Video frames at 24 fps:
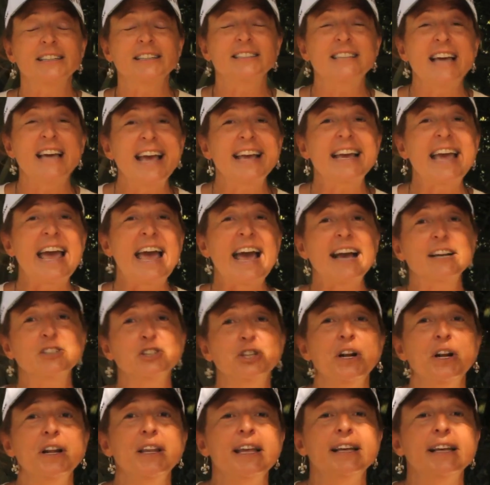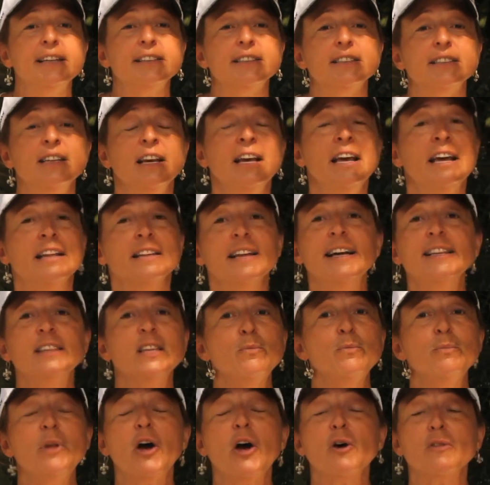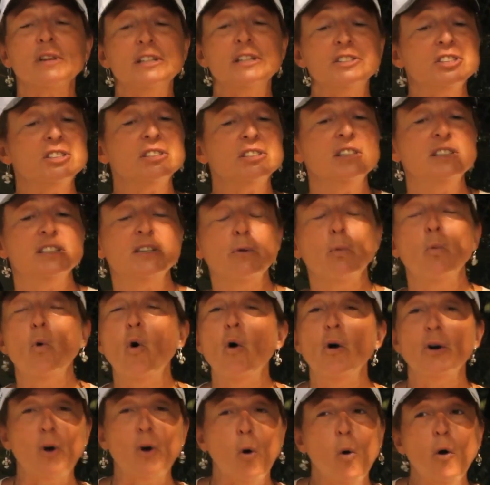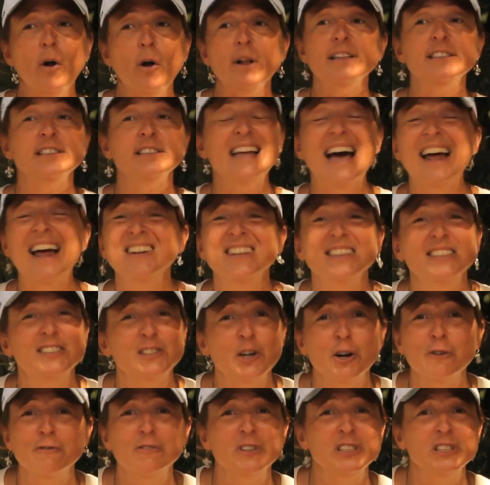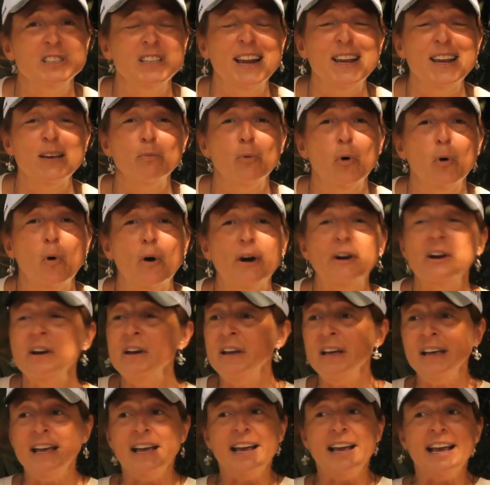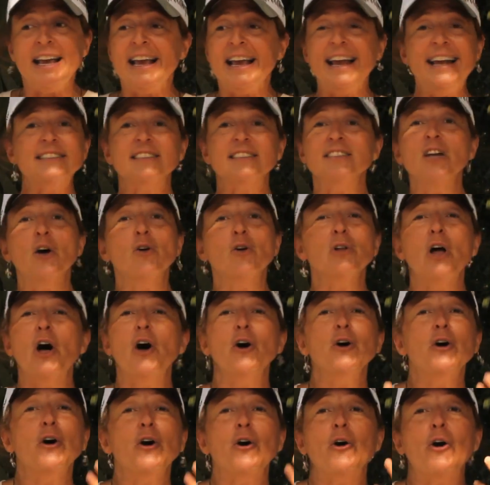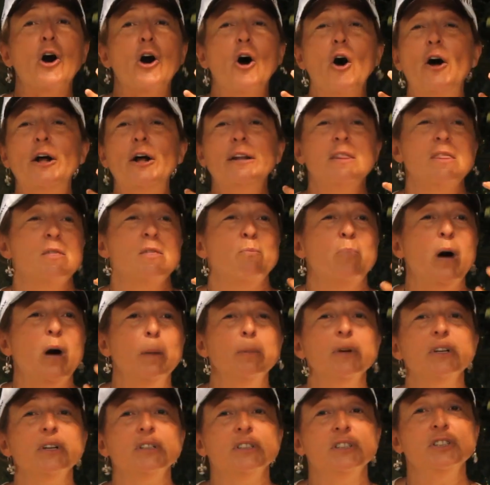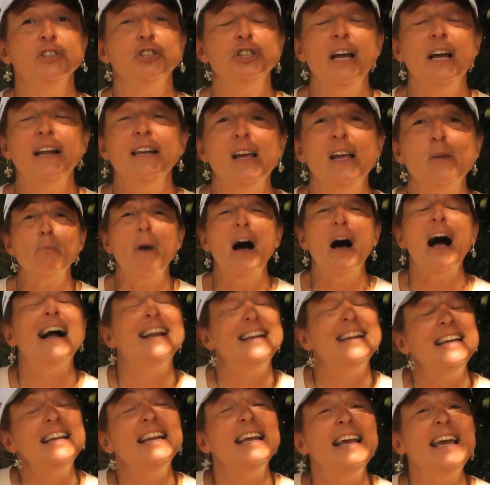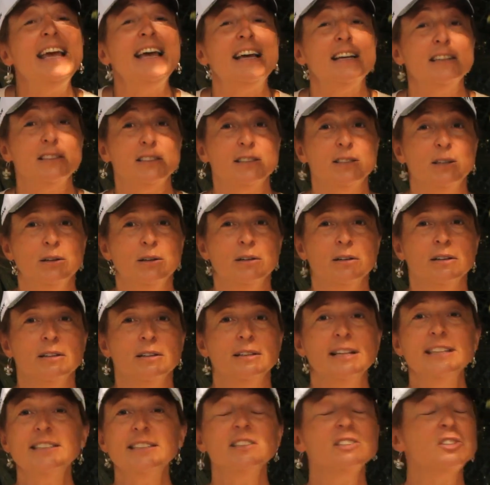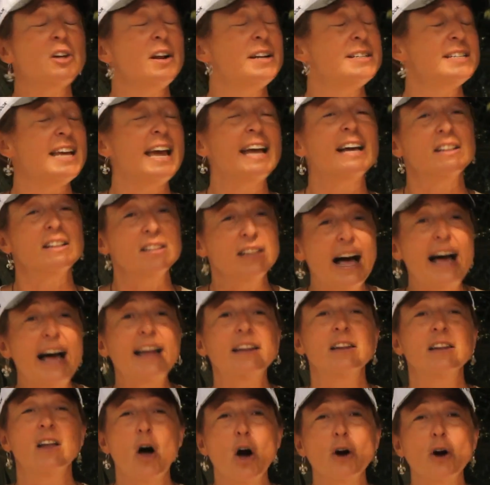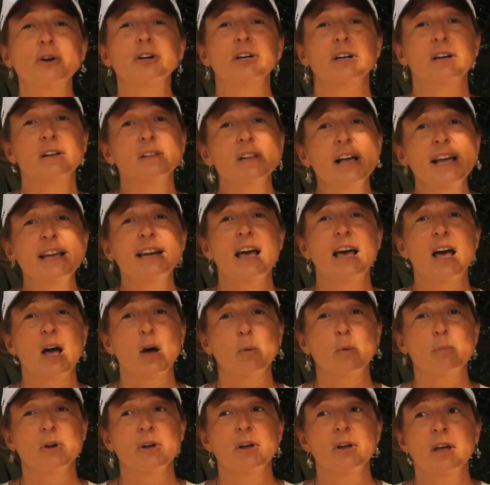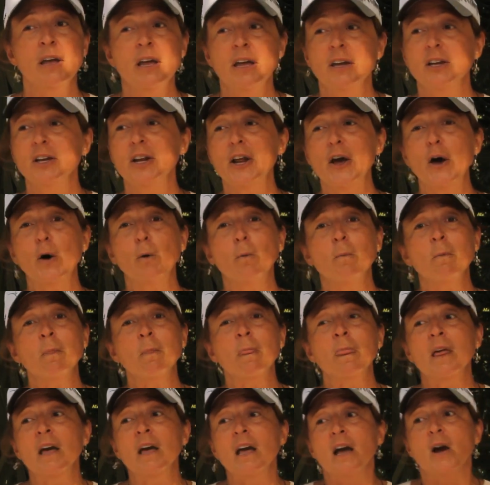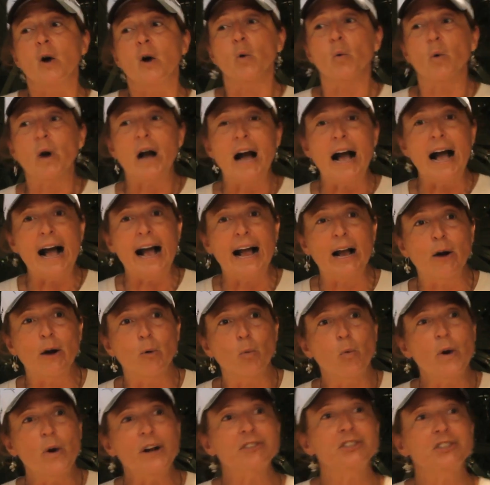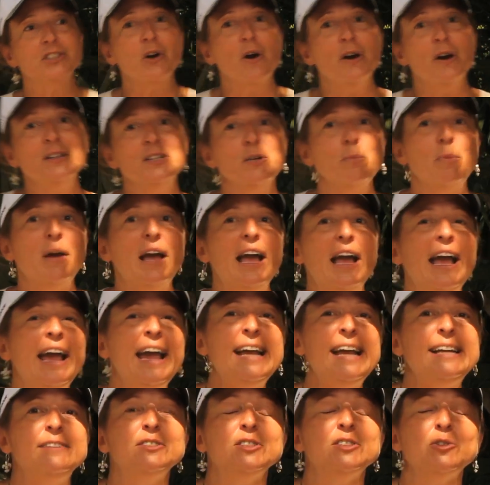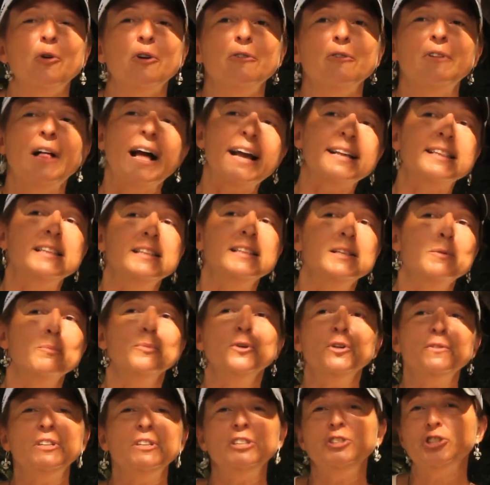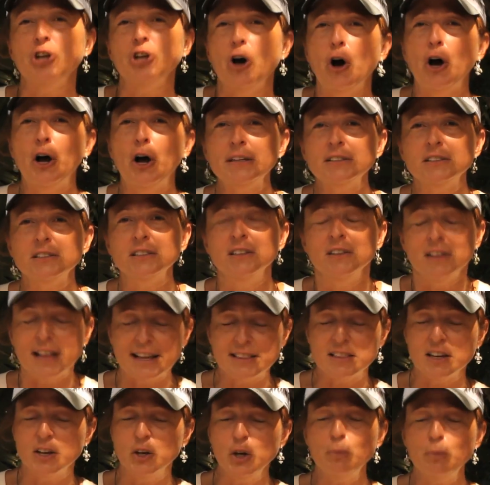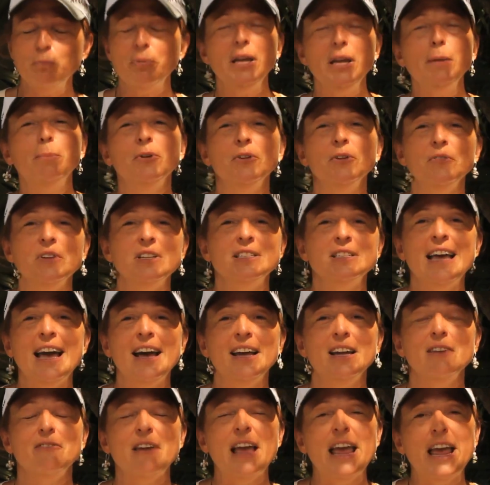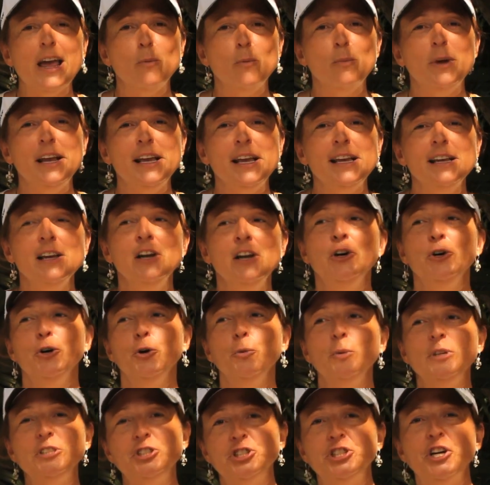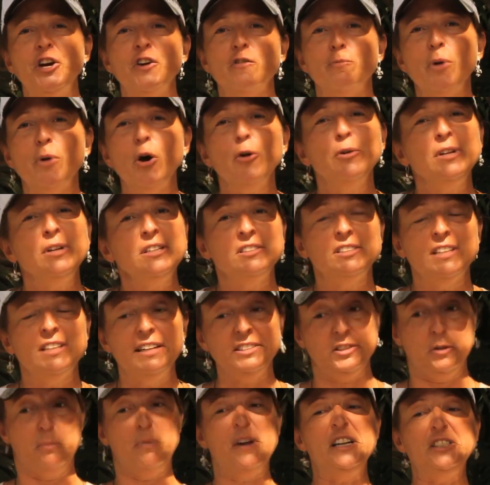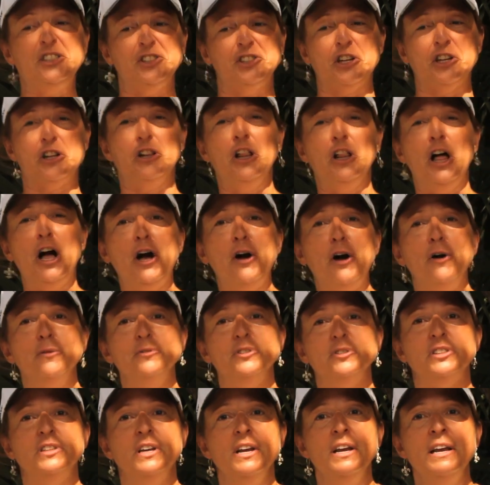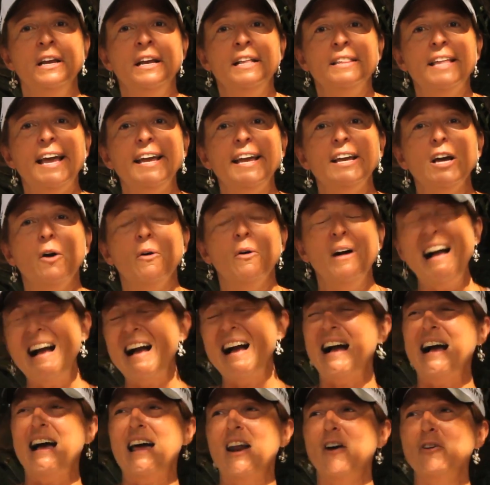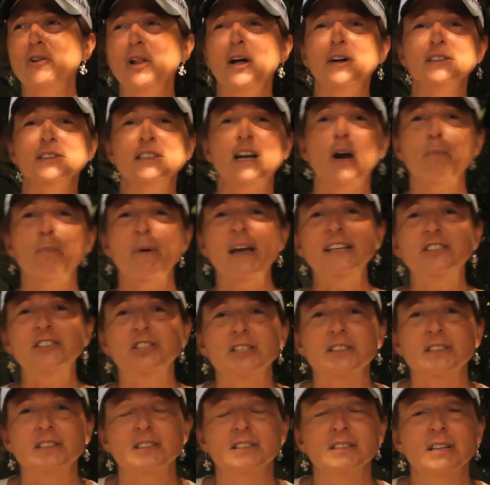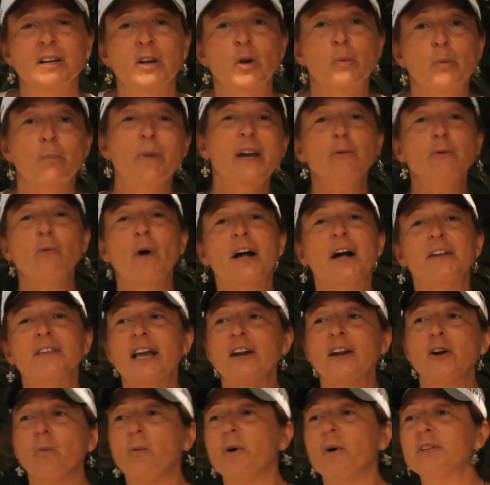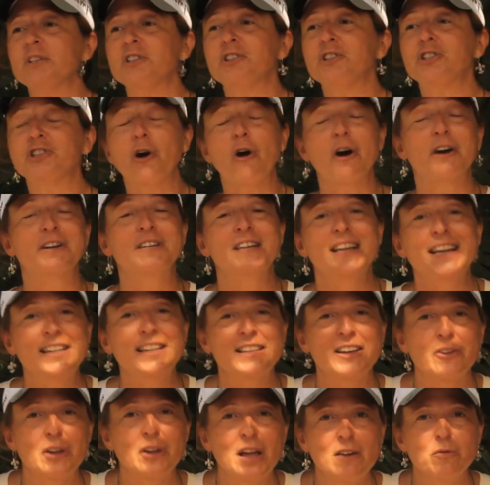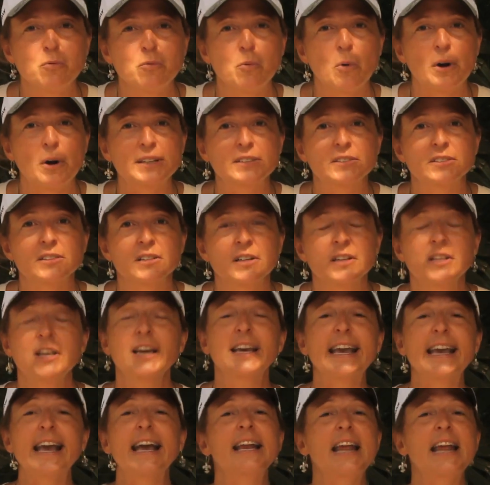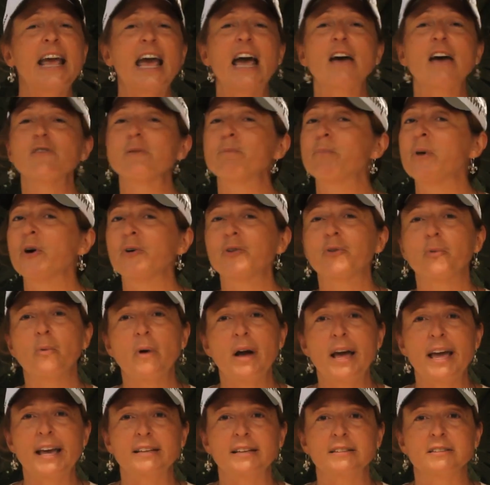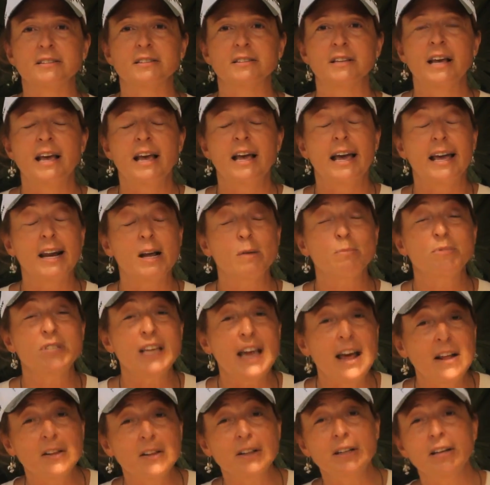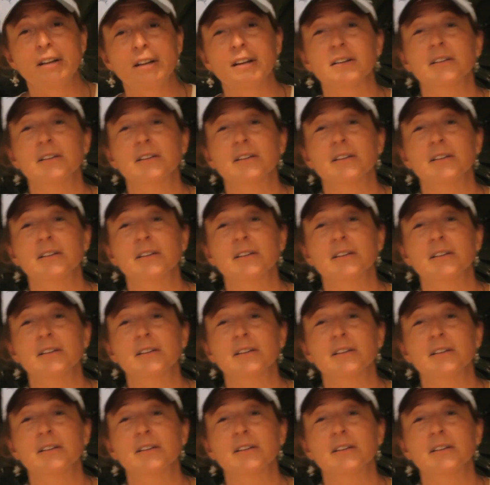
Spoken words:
Take action in this. Let them know that just because the oil is not on the surface anymore, it's no longer on the public's agenda mind. It is. This is going to take a lot longer to clean up. You know, we're starting to behave sort of like in the movie Jaws, like the good people of the town of Amity, who when Sheriff Brody says the beaches are closed, they go, don't close our beaches. Meanwhile, they don't want the shark to eat their loved ones. You can't have it both ways. And I'm telling you,